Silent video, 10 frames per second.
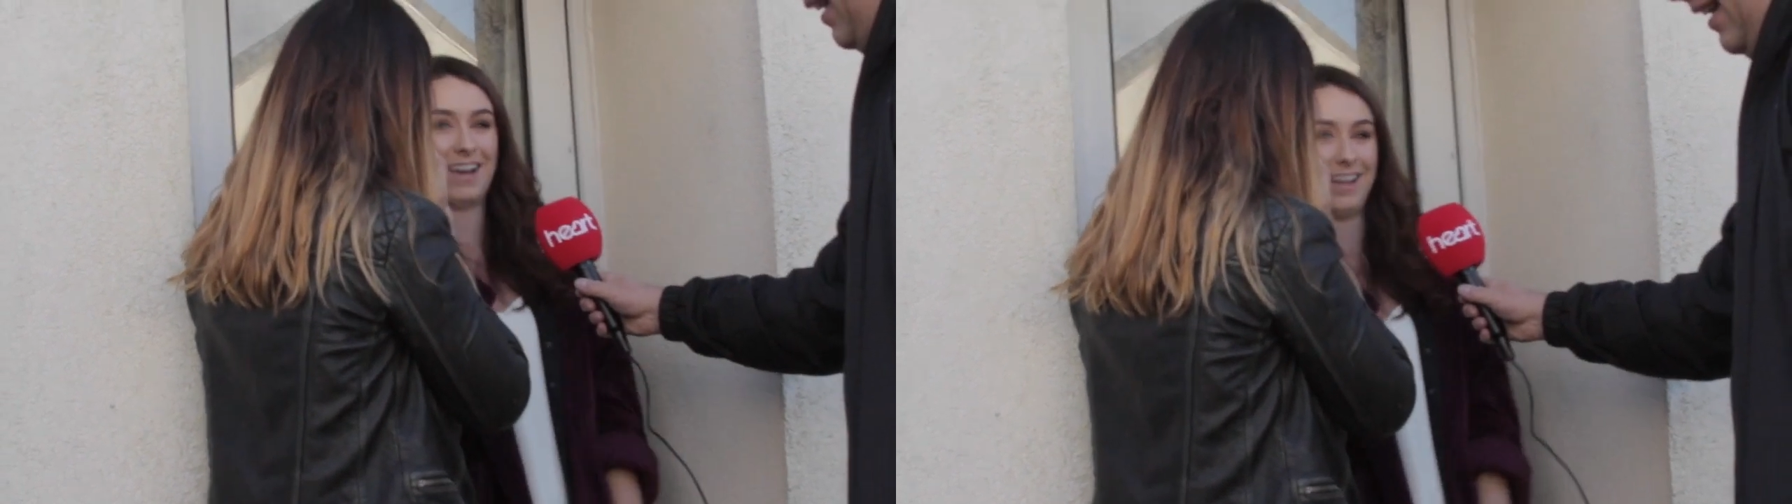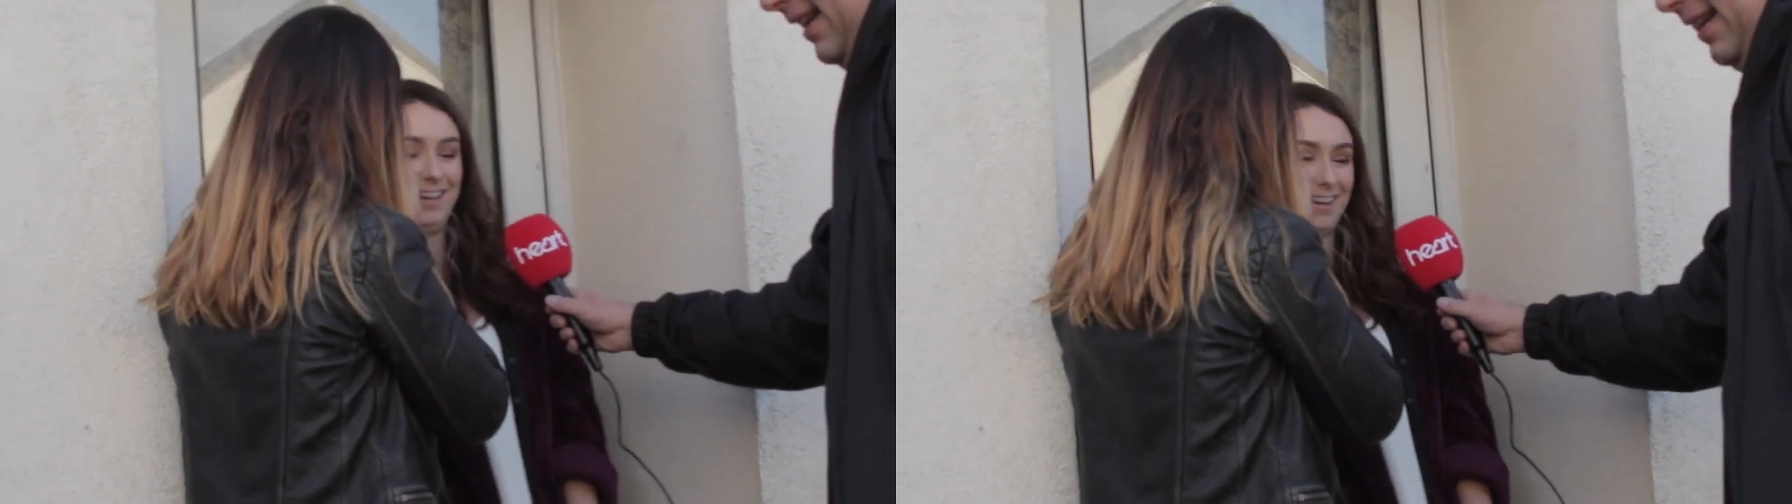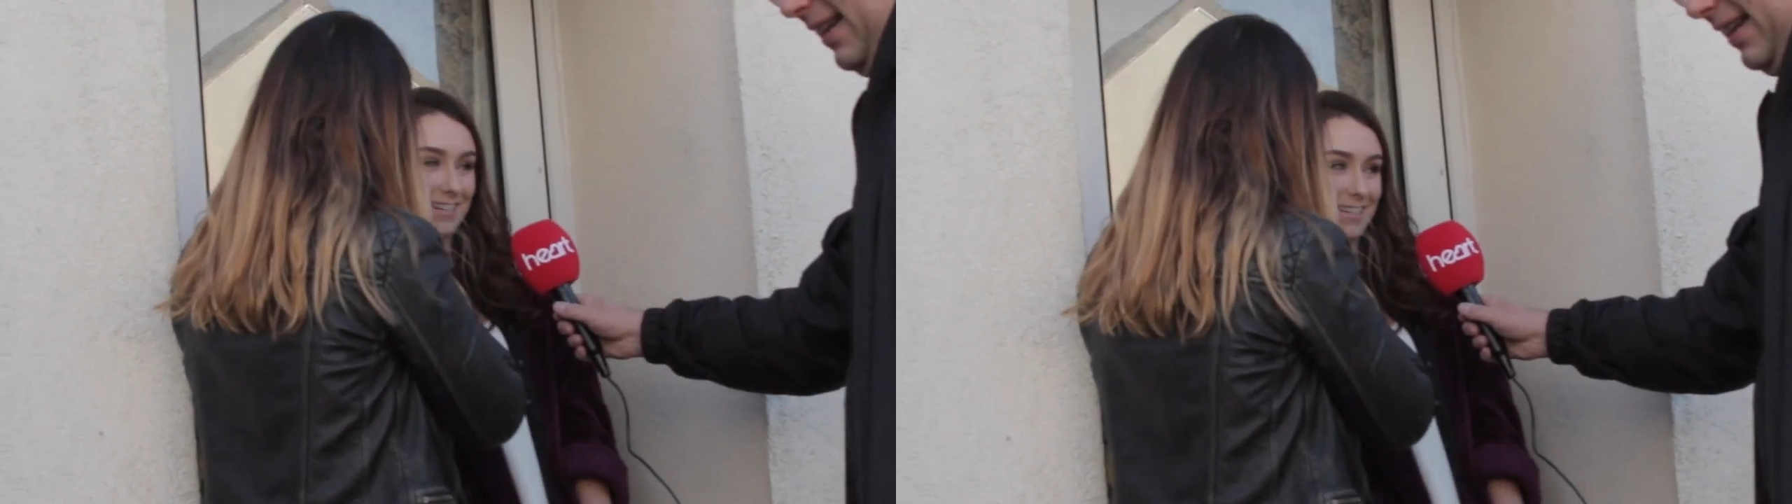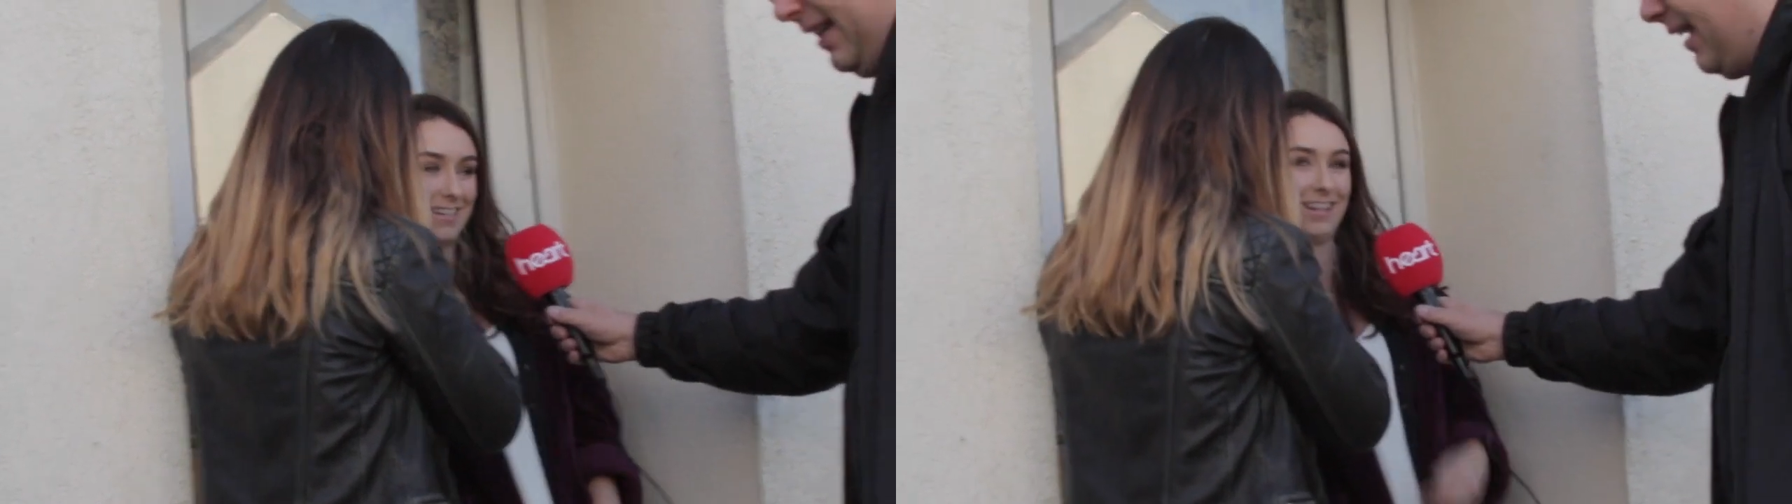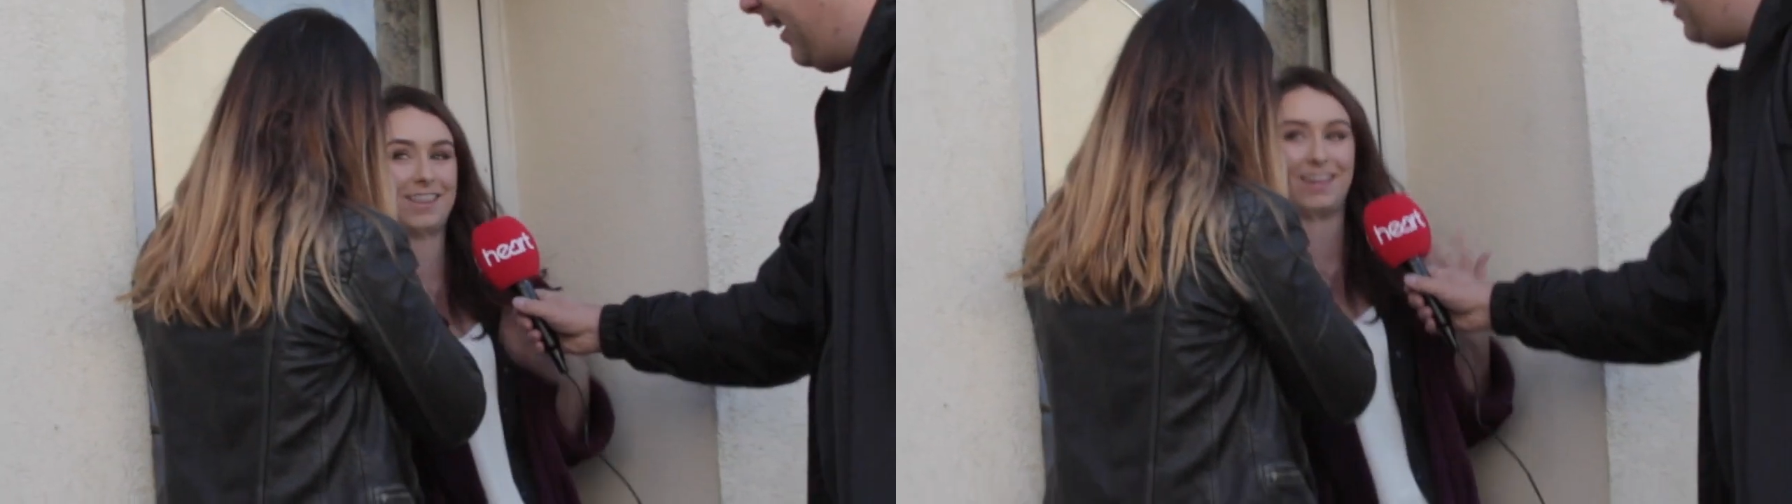outside
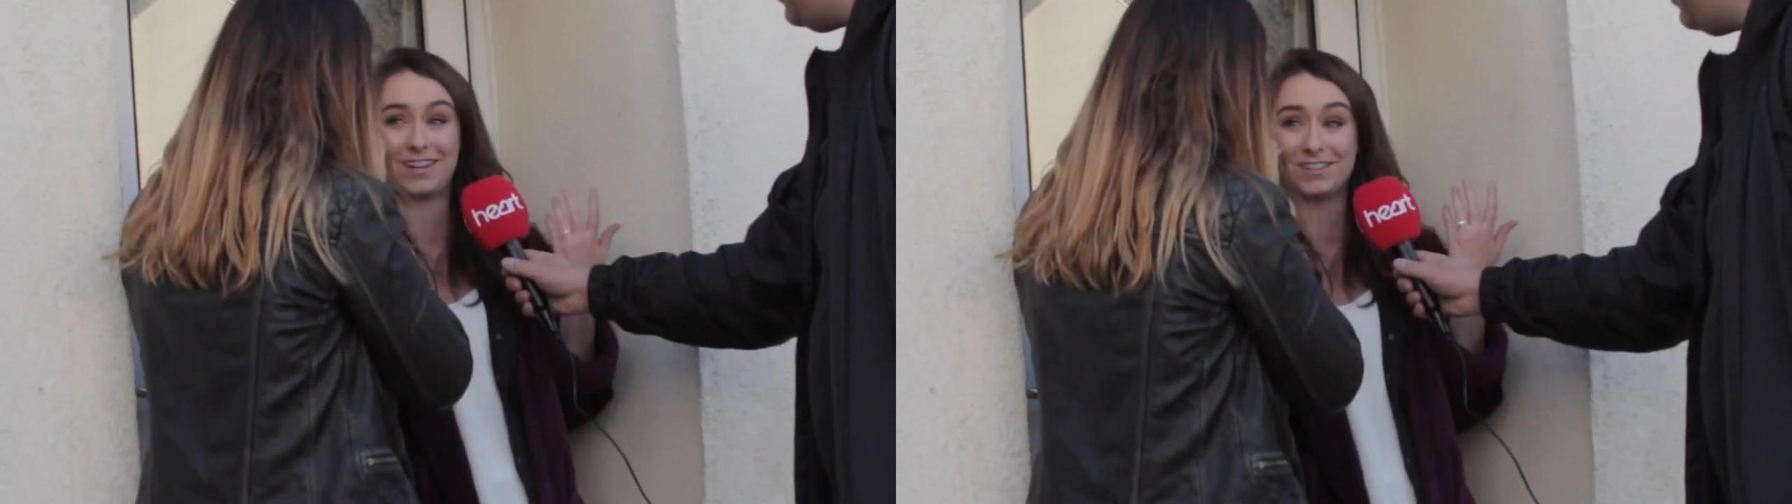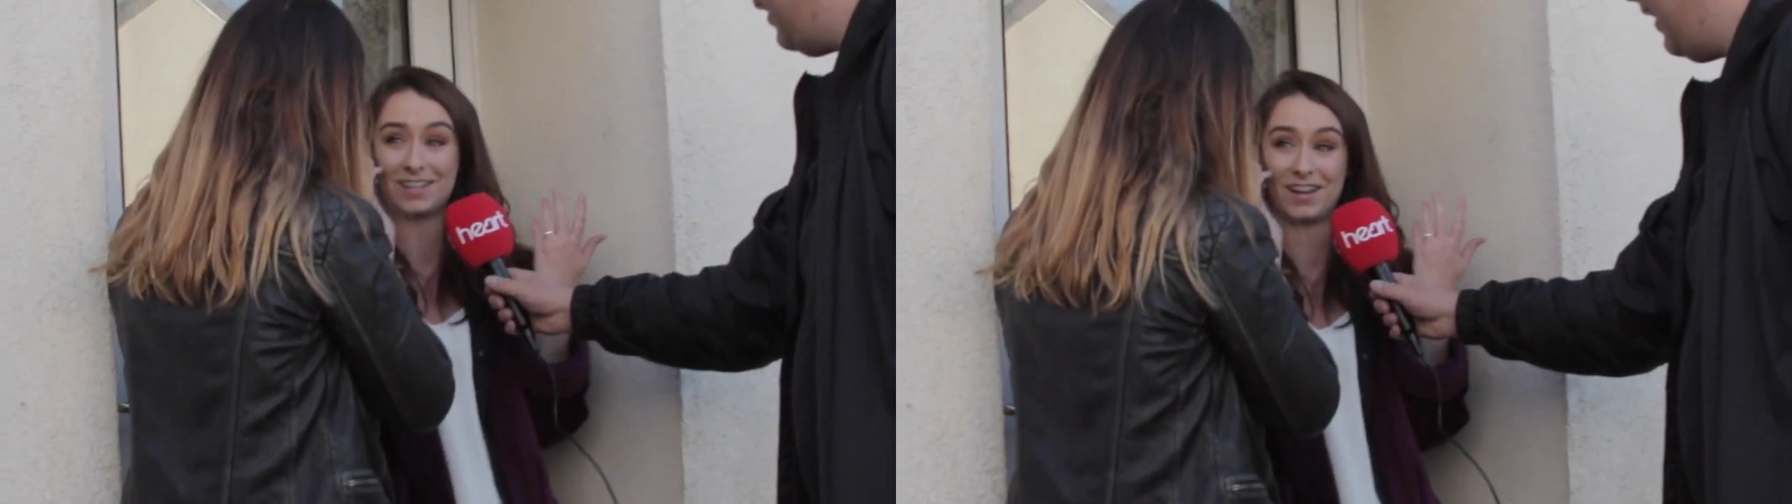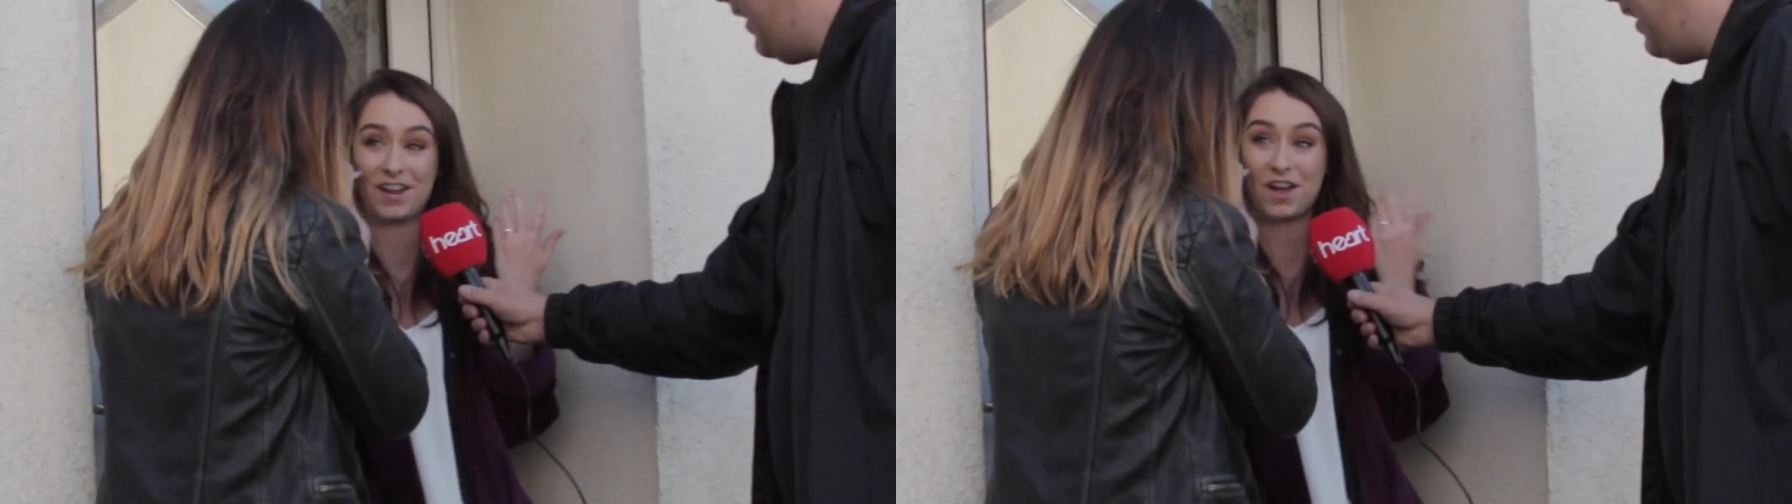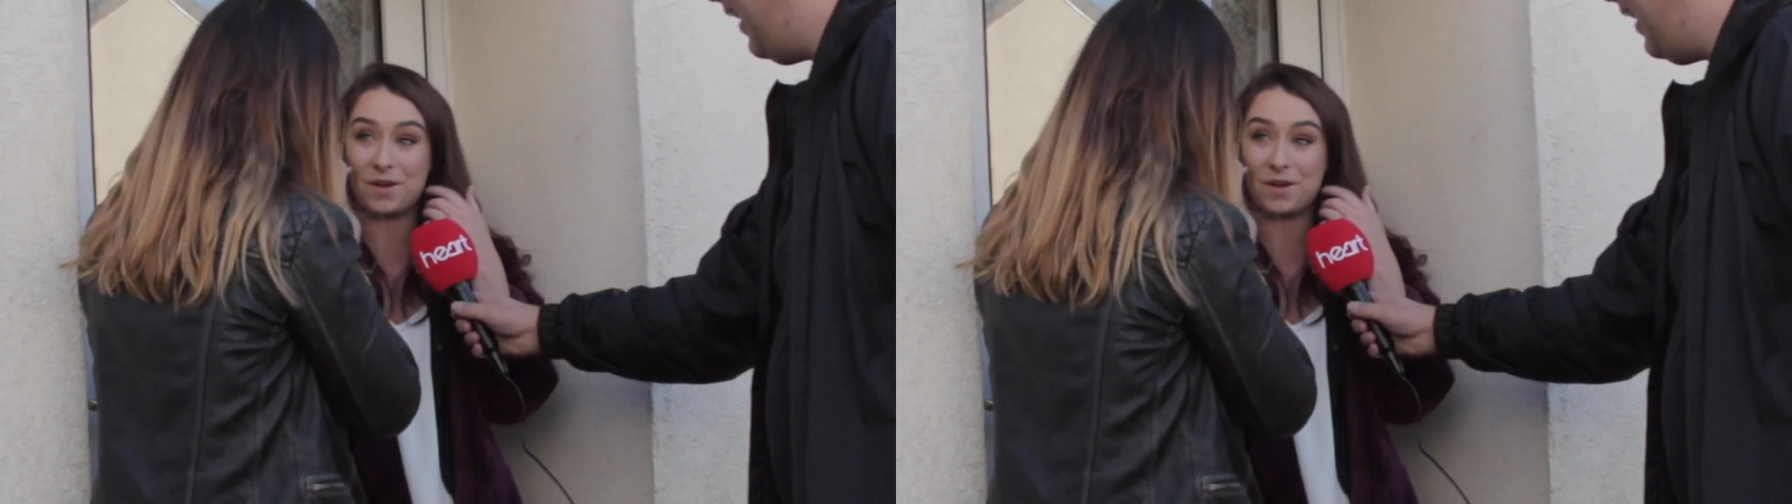because I didn't think he'd